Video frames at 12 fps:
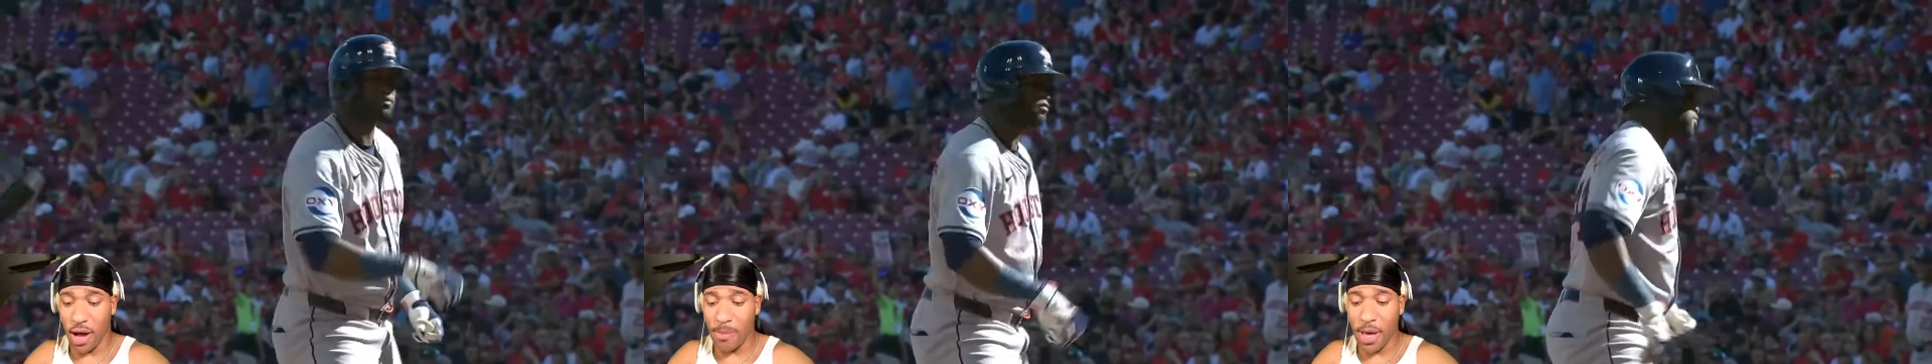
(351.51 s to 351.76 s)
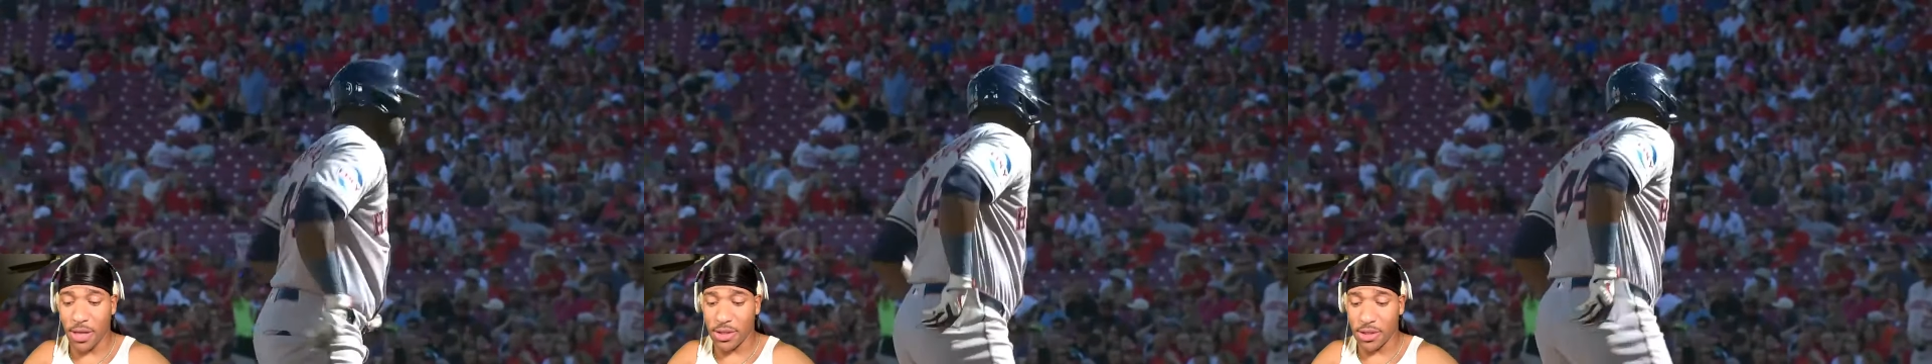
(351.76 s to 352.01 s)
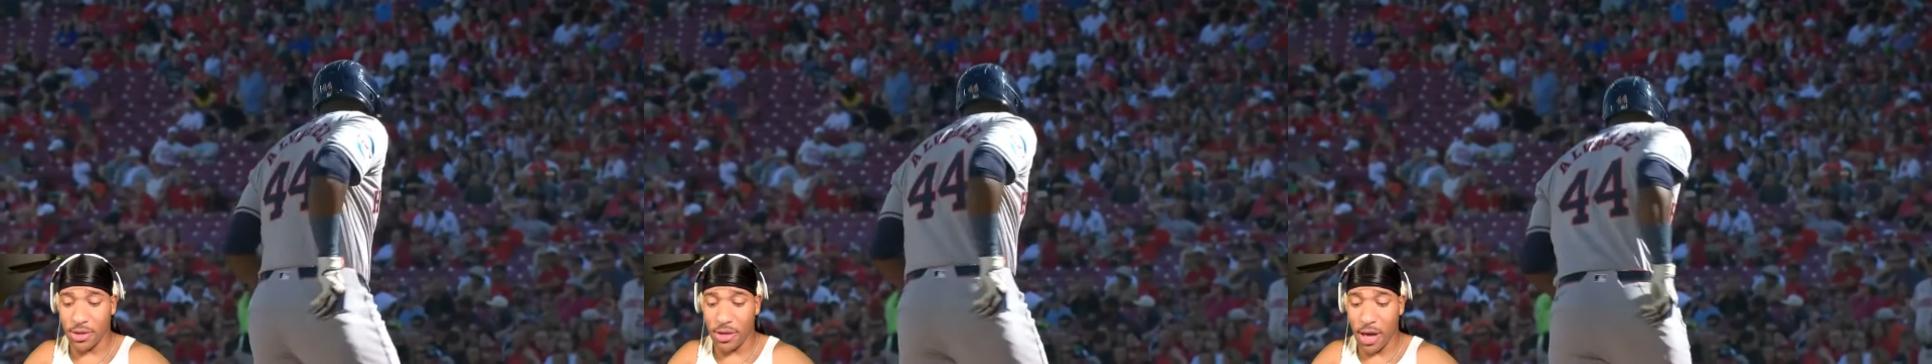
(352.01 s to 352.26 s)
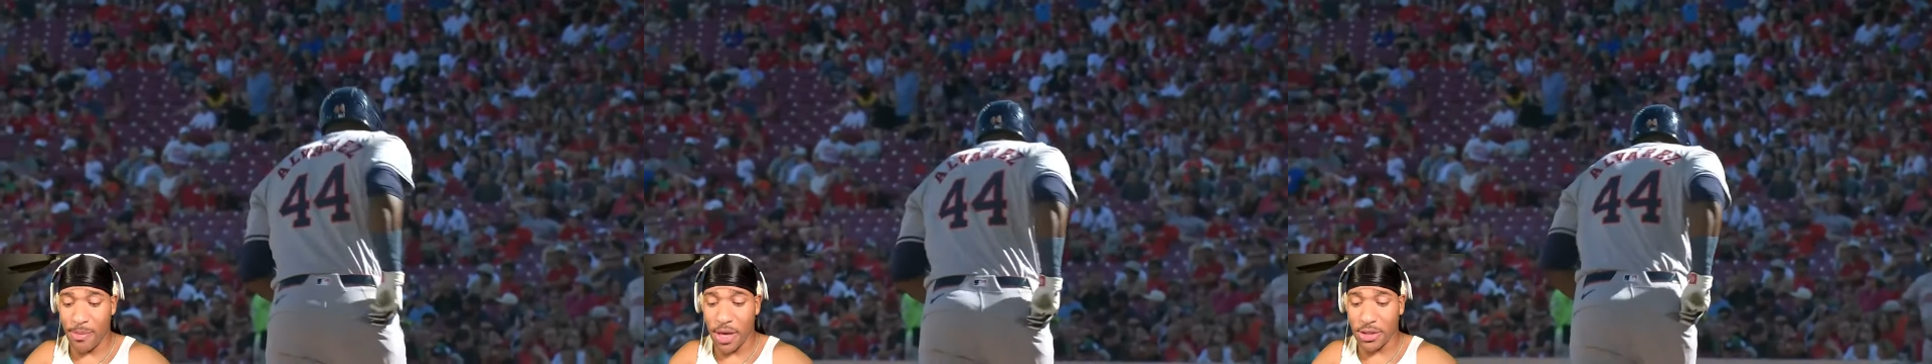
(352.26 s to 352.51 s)
I'm actually gonna
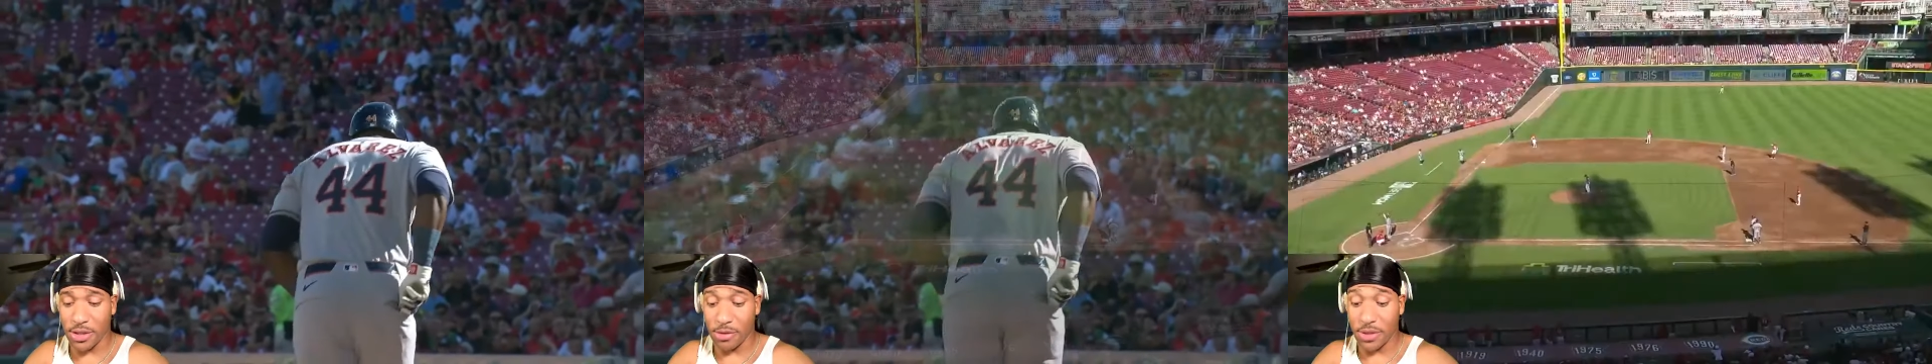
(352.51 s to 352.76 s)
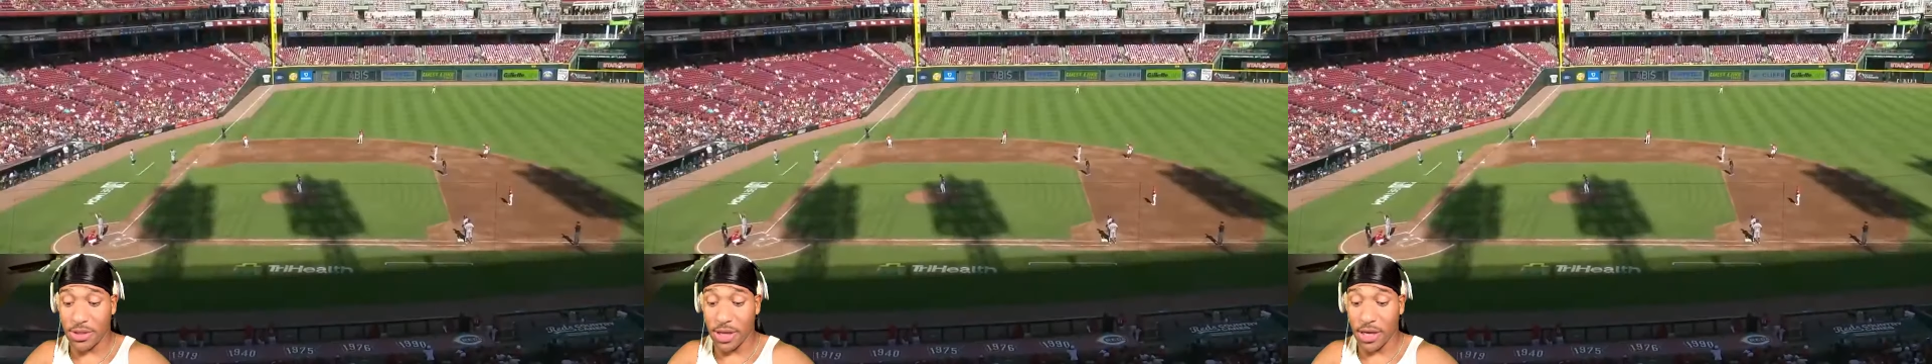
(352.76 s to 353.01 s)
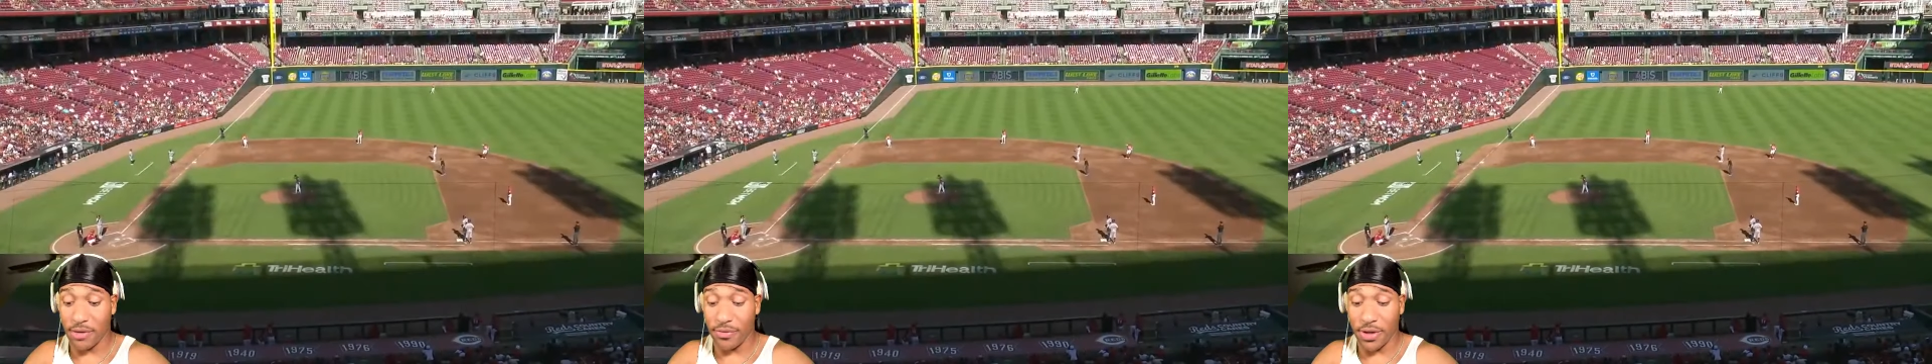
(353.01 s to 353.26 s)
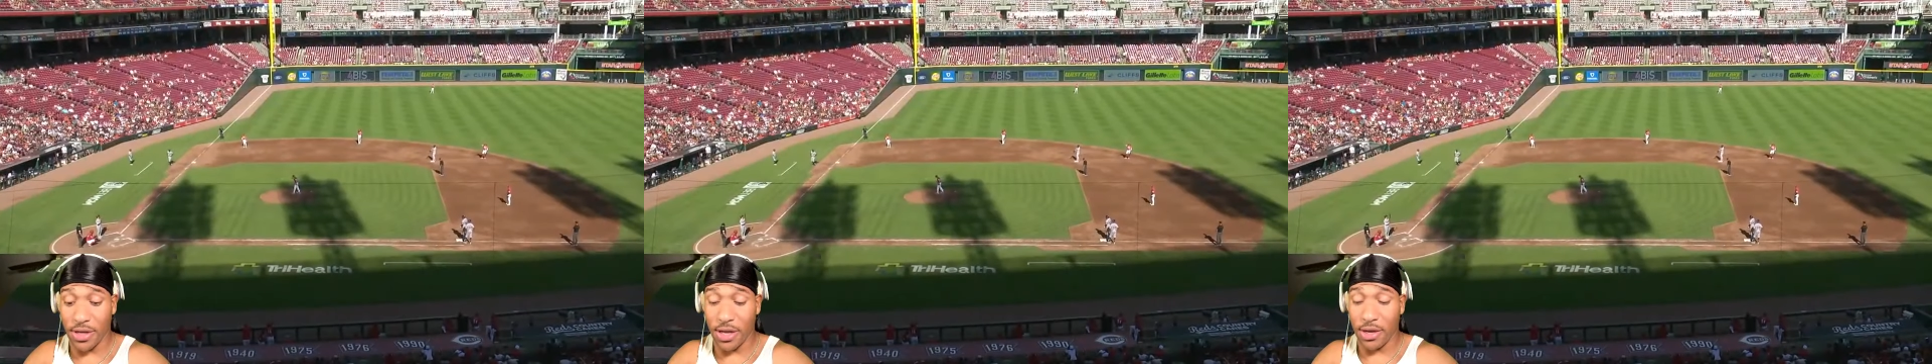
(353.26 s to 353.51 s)
I'm actually gonna be tight if
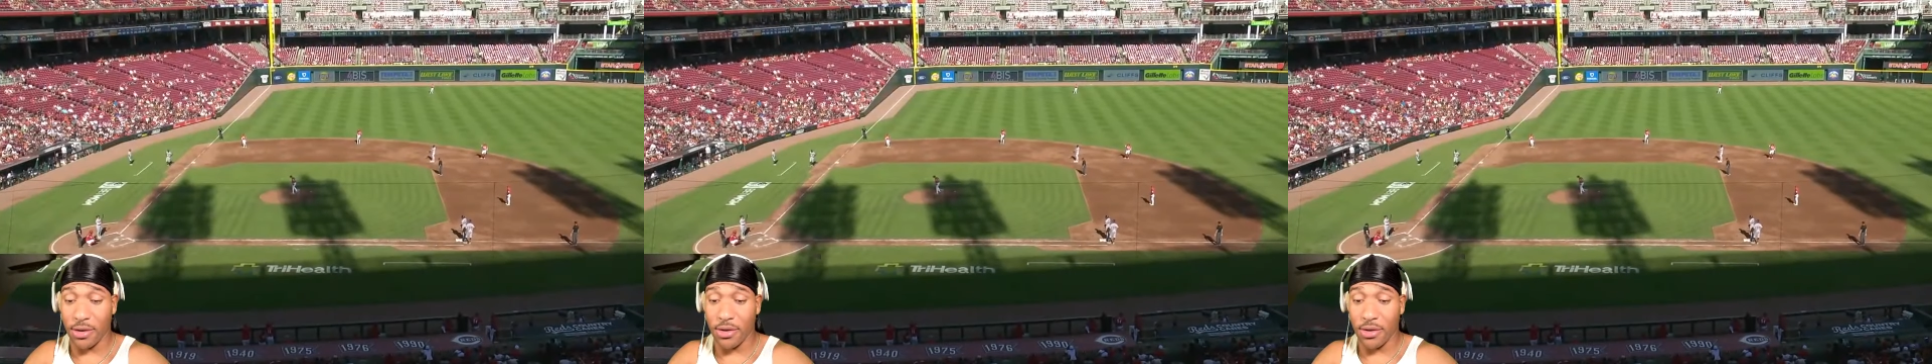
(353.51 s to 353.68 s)
he didn't.